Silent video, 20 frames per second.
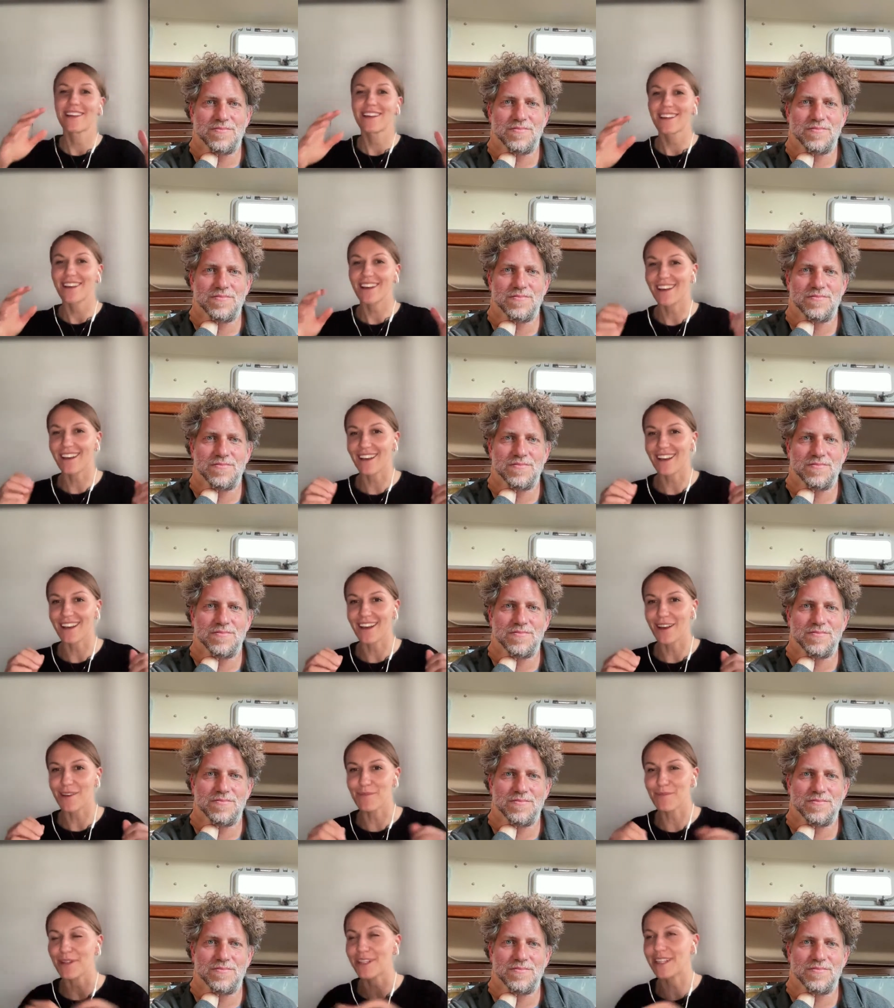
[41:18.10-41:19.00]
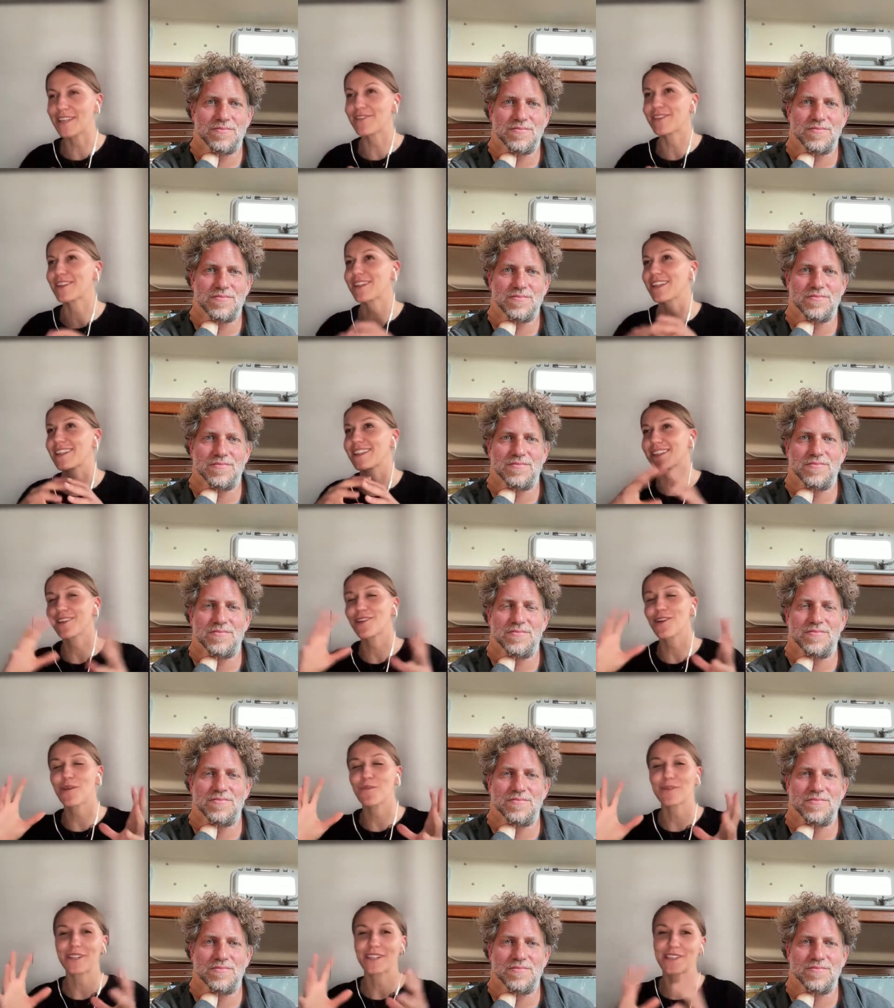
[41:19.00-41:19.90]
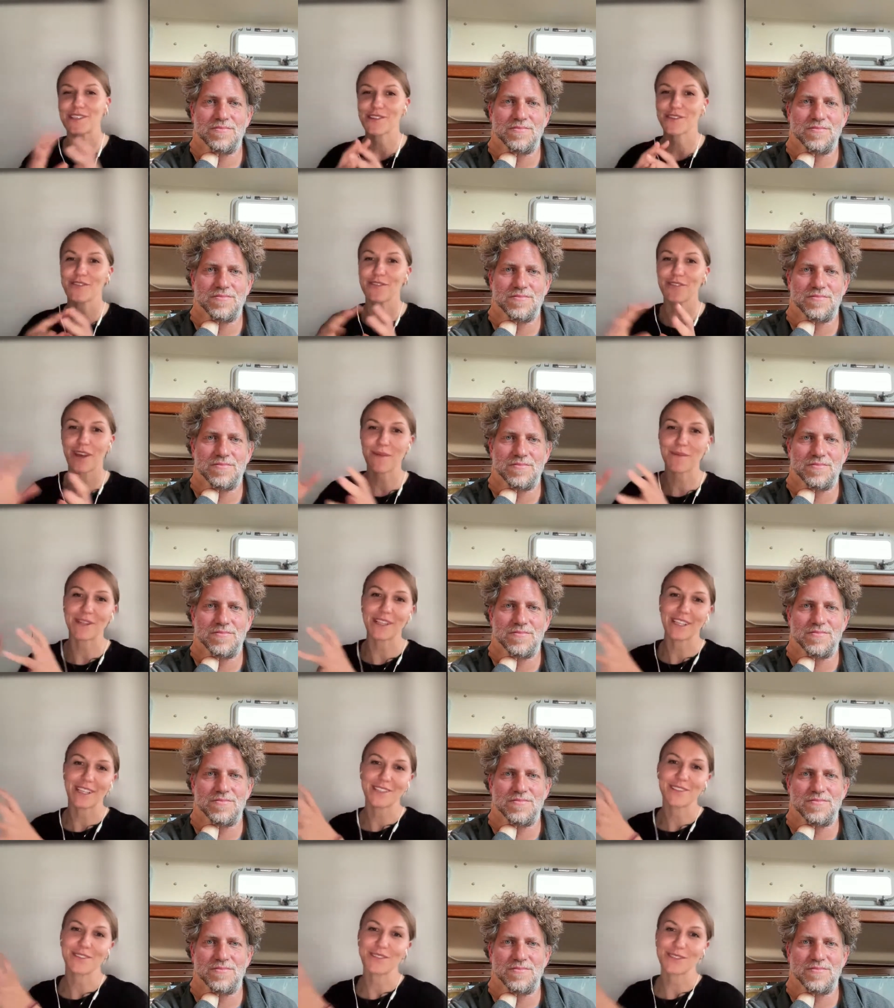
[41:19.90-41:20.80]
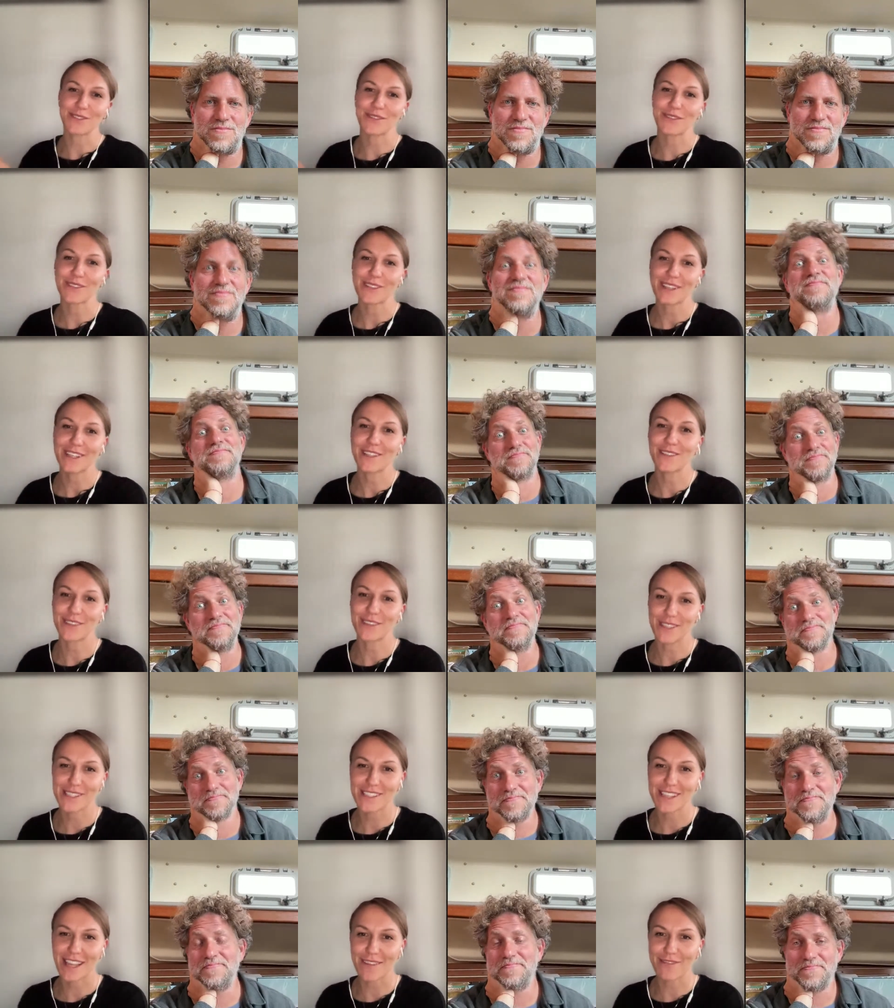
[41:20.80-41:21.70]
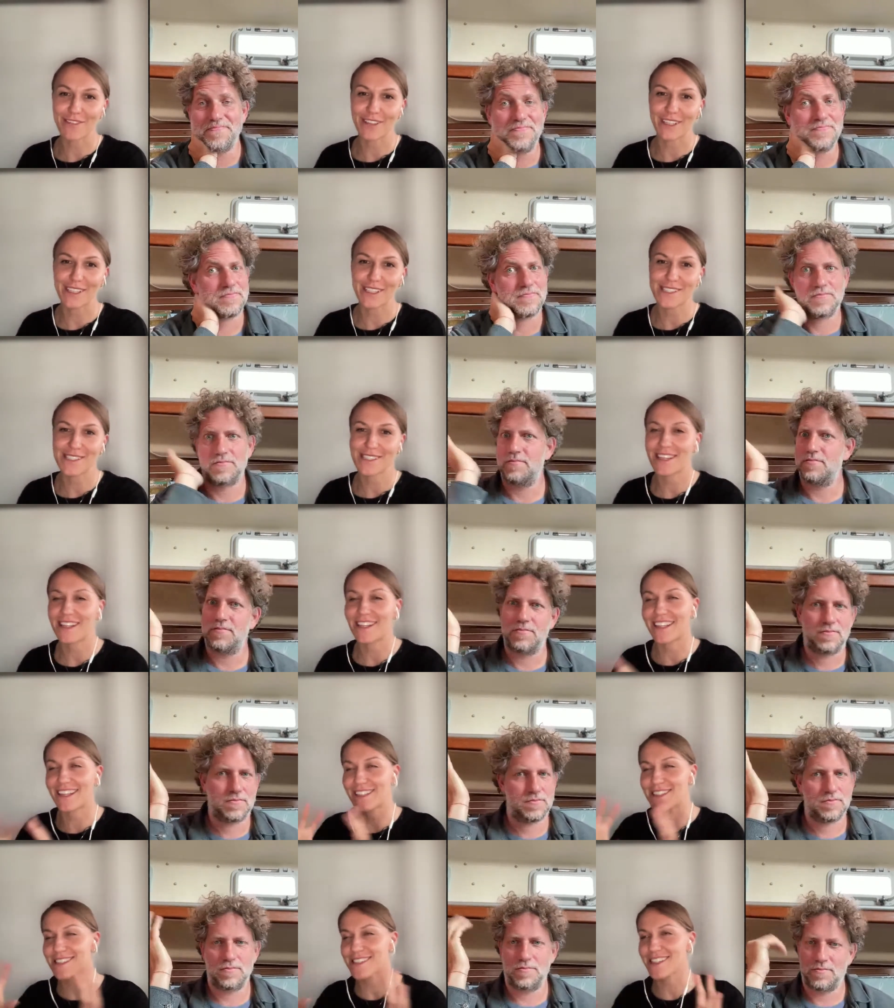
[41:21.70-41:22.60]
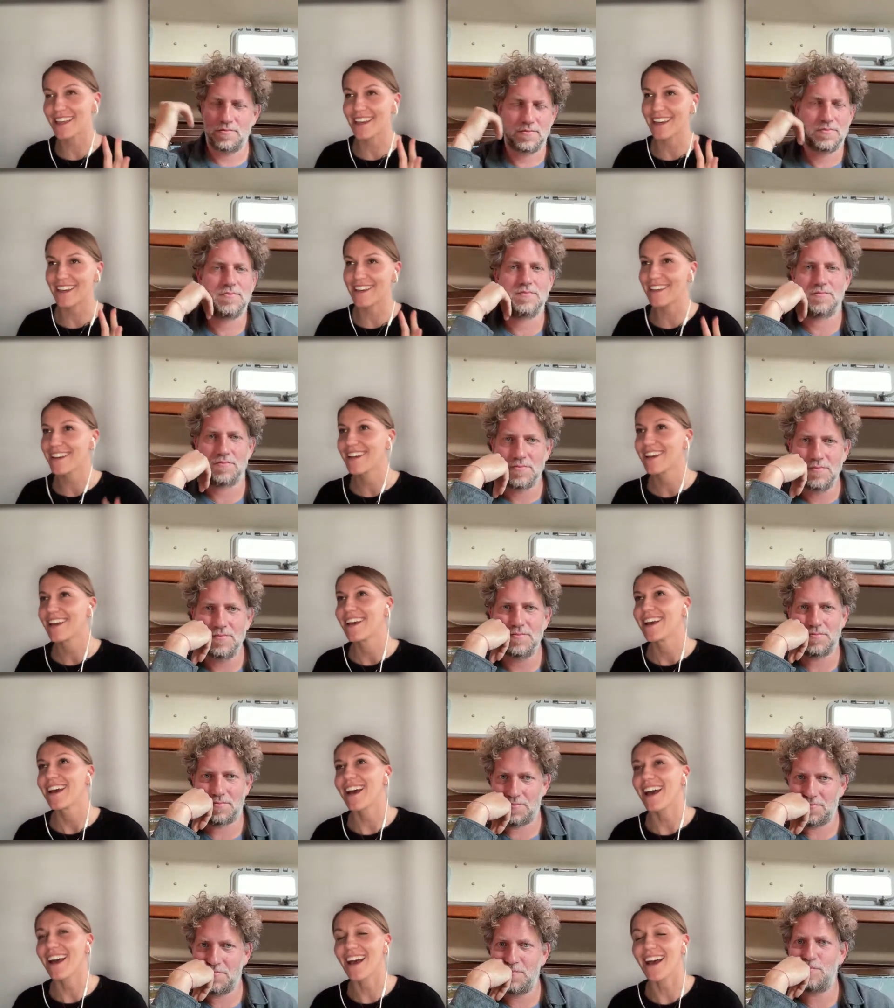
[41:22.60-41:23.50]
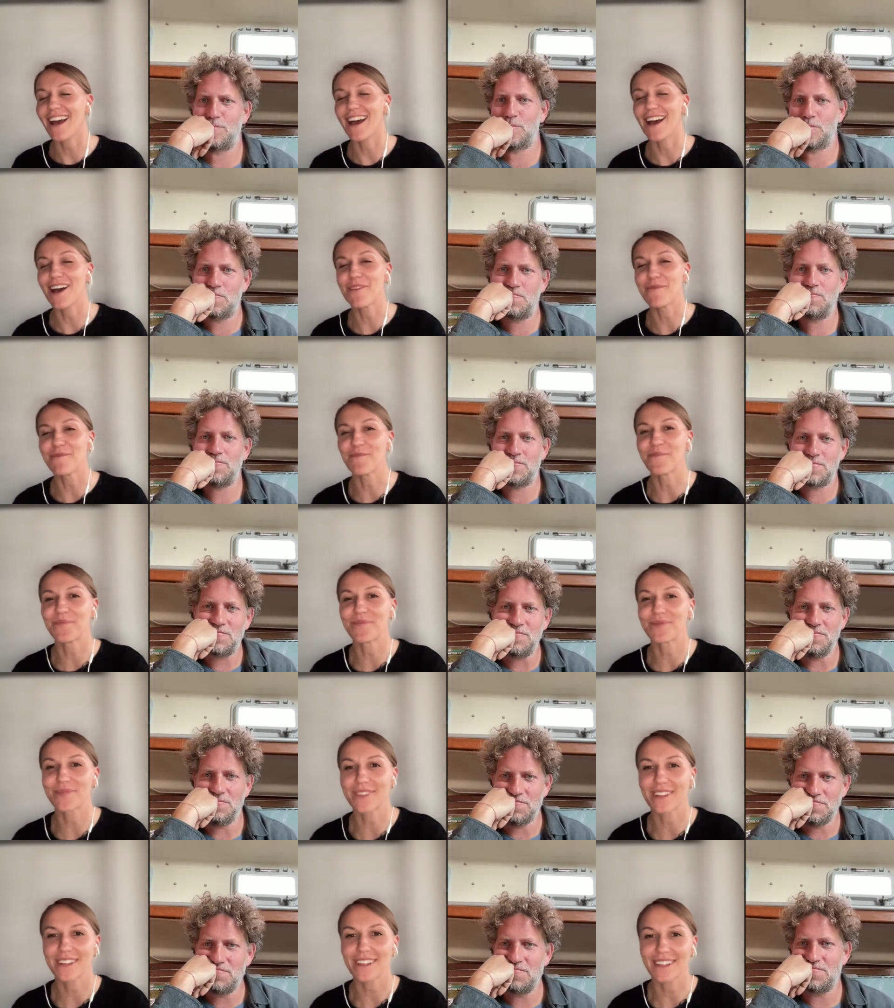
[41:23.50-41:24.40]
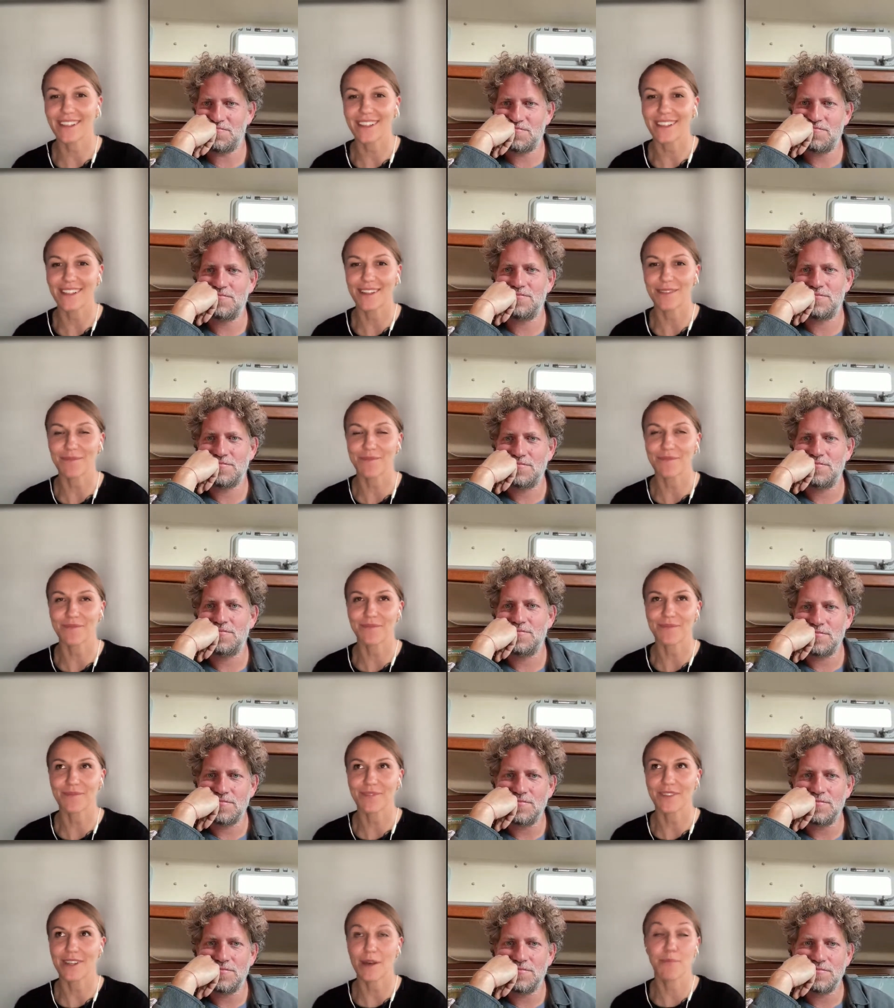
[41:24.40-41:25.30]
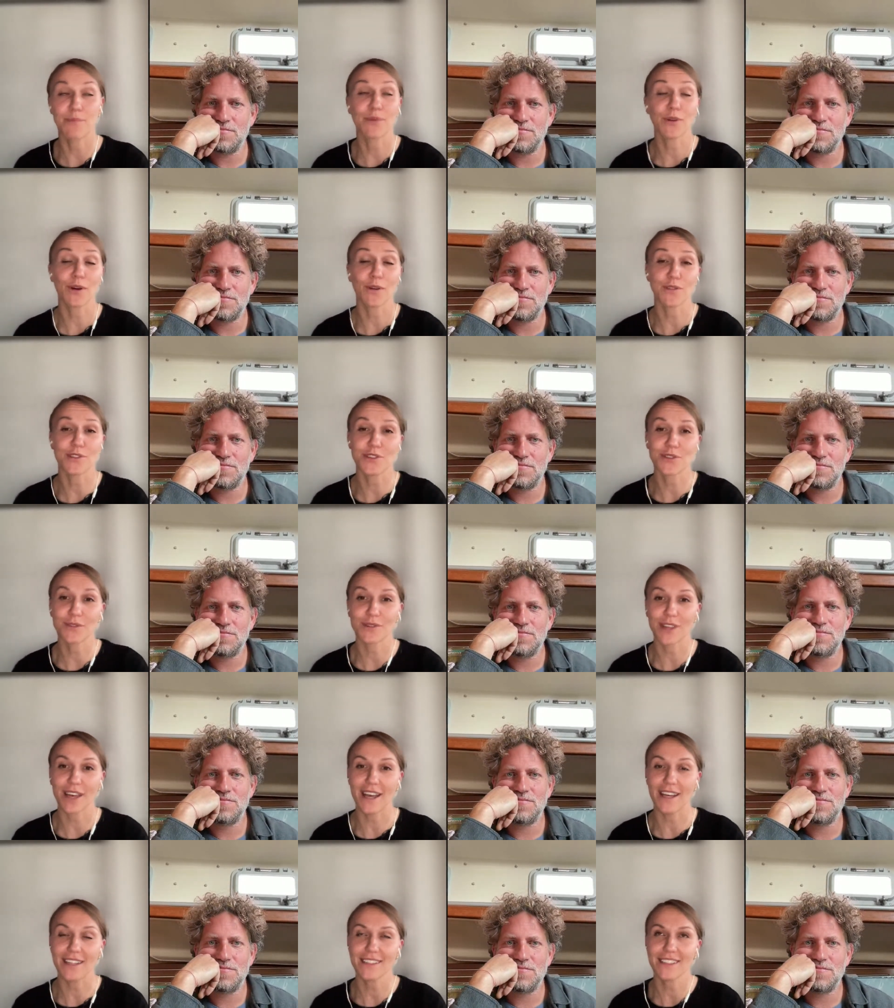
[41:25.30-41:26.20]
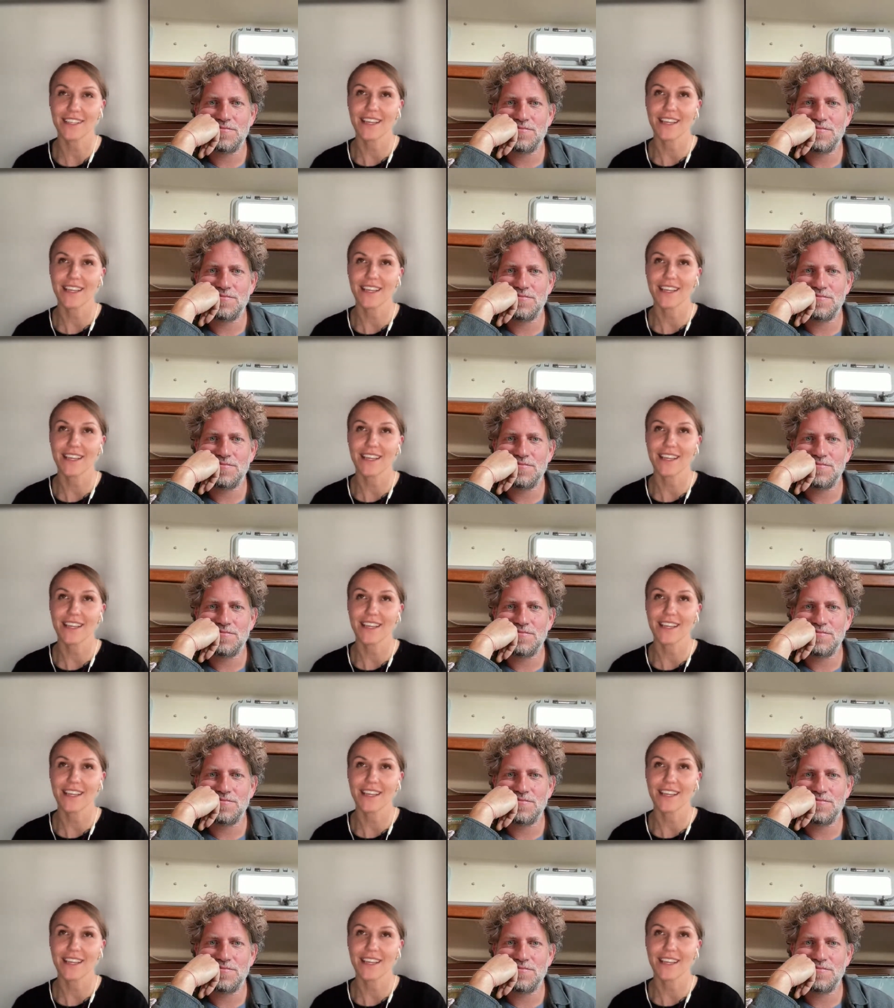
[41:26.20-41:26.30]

Speaker 1: um, believing that the company is your family into into this Netflix, let's say, um, um approach to that.